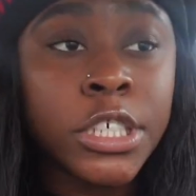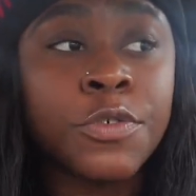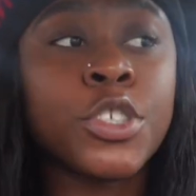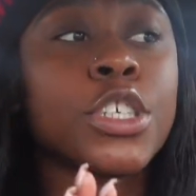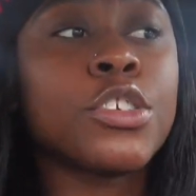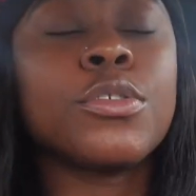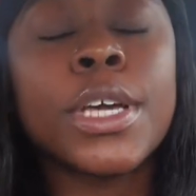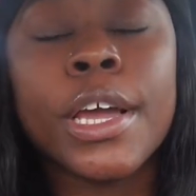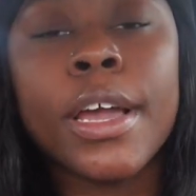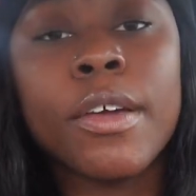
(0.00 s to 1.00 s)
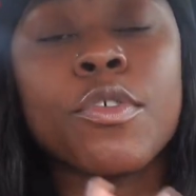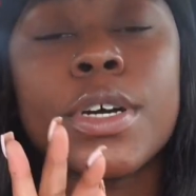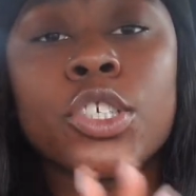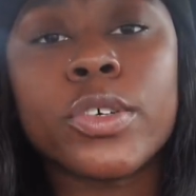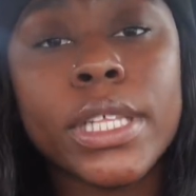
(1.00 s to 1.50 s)
If you're new here, if you
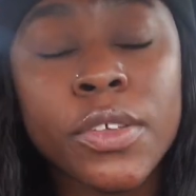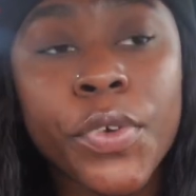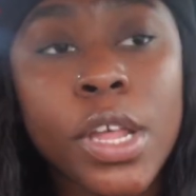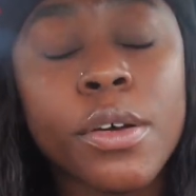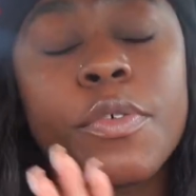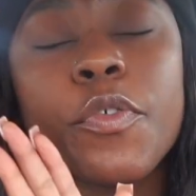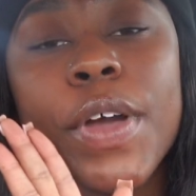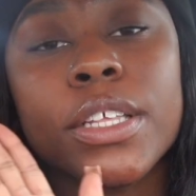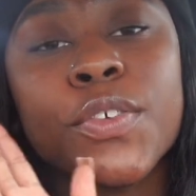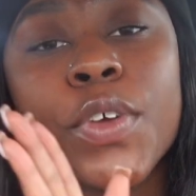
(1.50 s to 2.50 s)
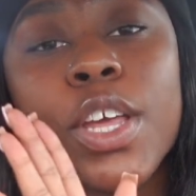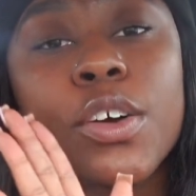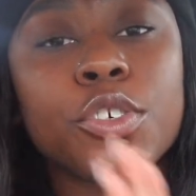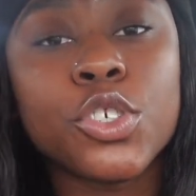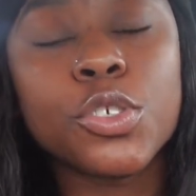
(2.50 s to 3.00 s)
enjoyed this video, if you found this
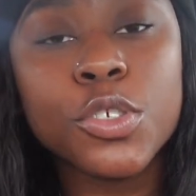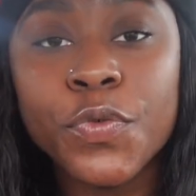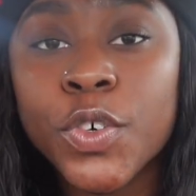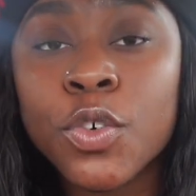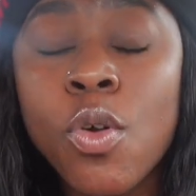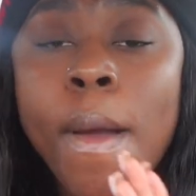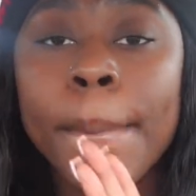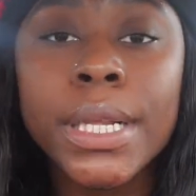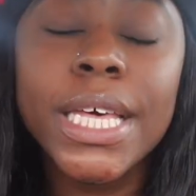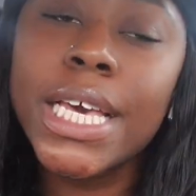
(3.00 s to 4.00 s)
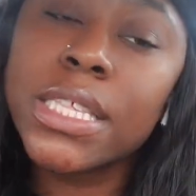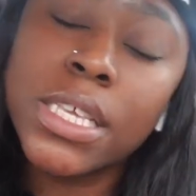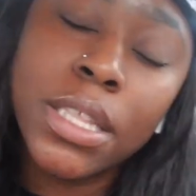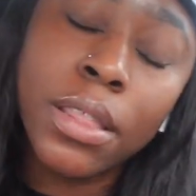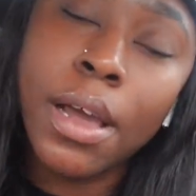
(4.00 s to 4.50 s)
video useful, please
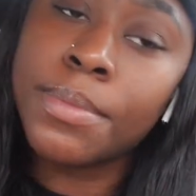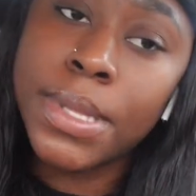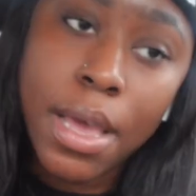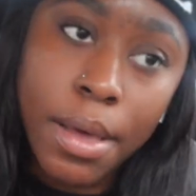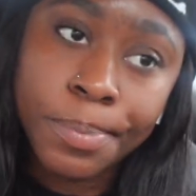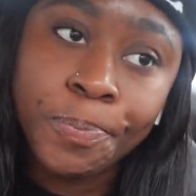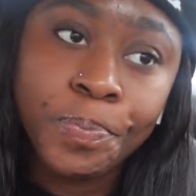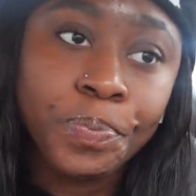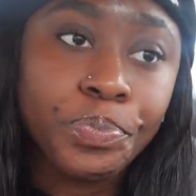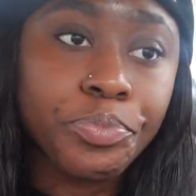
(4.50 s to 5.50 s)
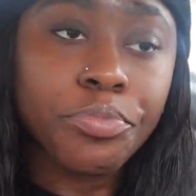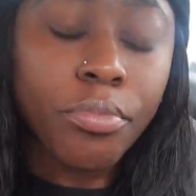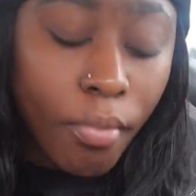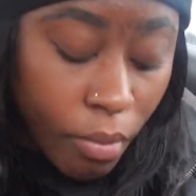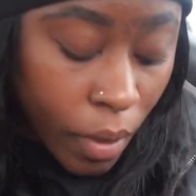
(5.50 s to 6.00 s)
hit the thumbs up.
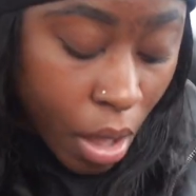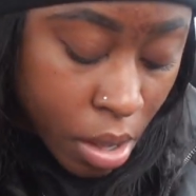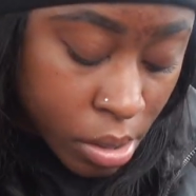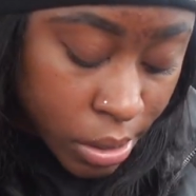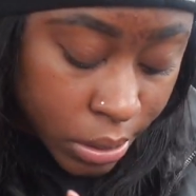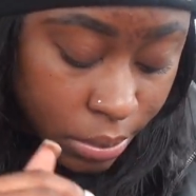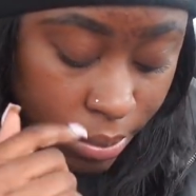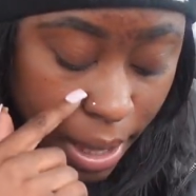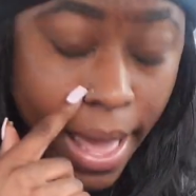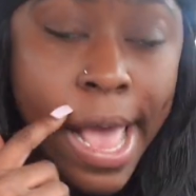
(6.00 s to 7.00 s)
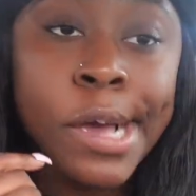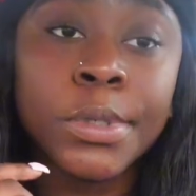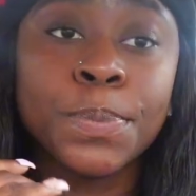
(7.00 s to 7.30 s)
It helps